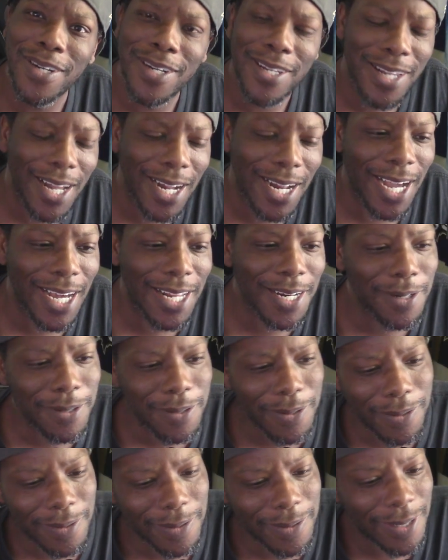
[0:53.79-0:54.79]
Like I
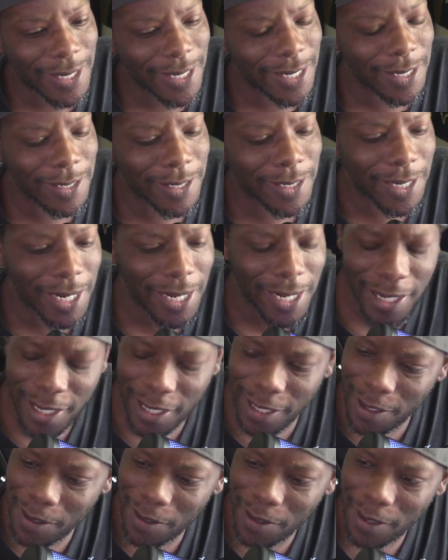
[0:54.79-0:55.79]
don't
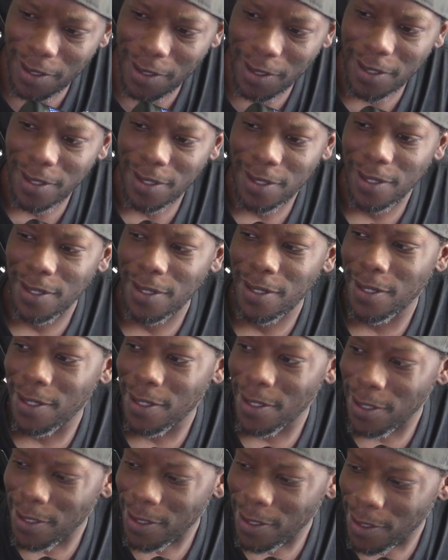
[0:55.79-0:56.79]
understand
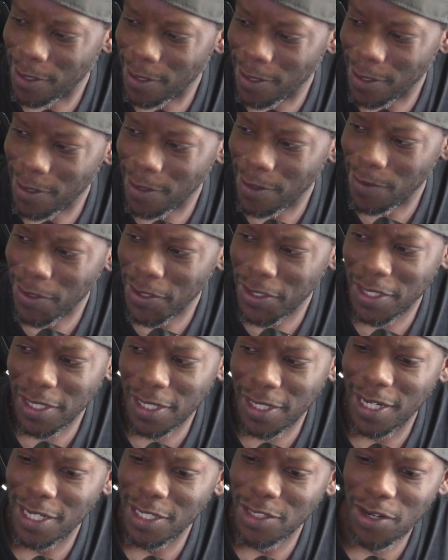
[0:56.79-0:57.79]
what's the
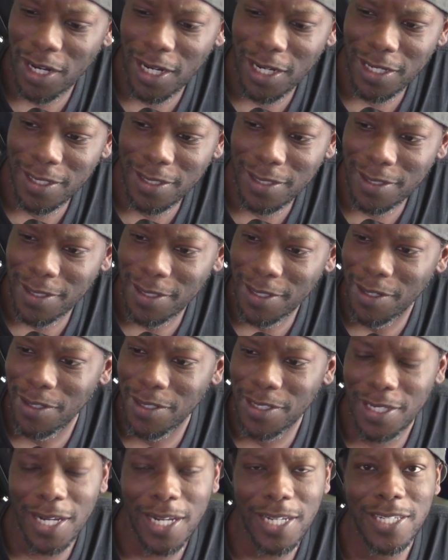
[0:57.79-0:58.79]
contract
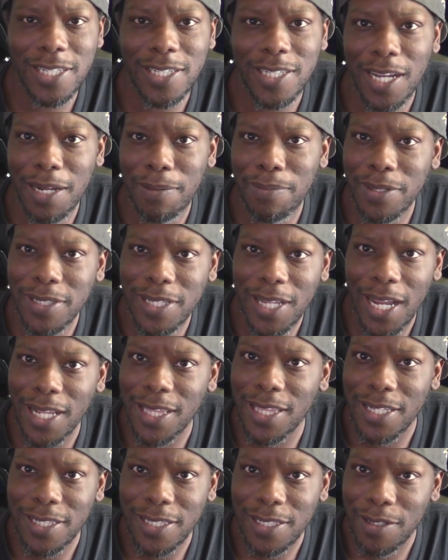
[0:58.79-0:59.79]
negotiation type of
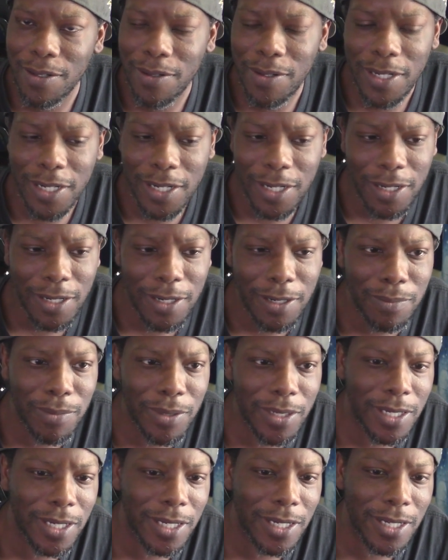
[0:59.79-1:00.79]
tactics going on
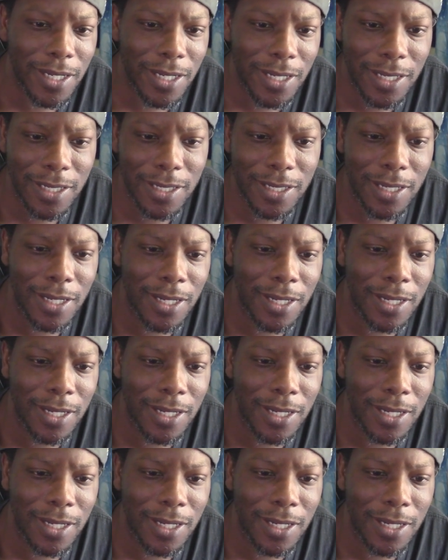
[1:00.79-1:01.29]
because